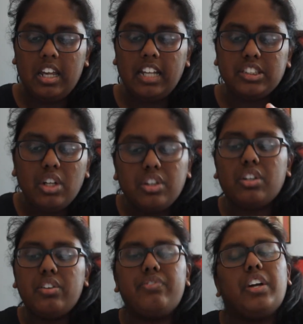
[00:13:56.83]
it's not
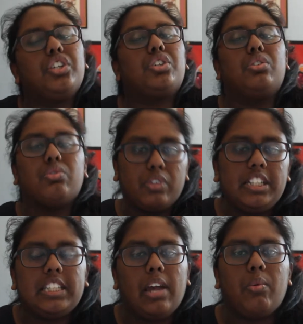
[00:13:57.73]
the conventional
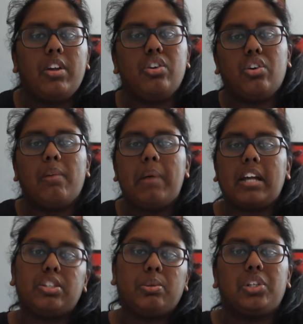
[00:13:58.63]
reset where you go
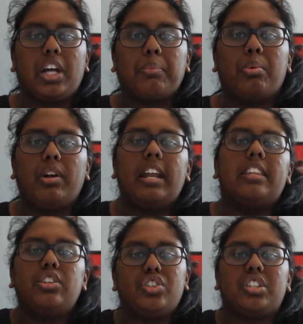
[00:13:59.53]
back to a checkpoint
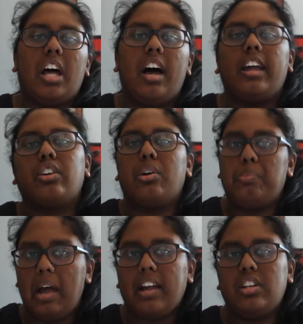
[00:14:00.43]
and then you start and
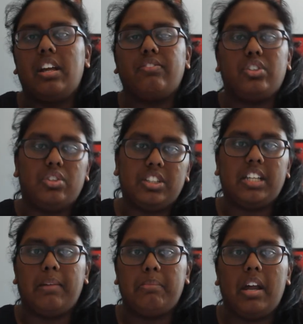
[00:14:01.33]
go back and you have to do the
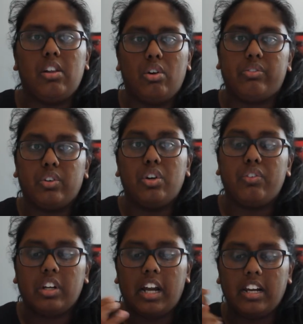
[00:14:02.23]
same battle over and
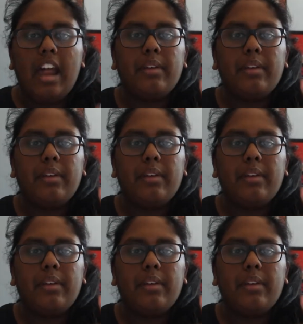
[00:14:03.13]
over again.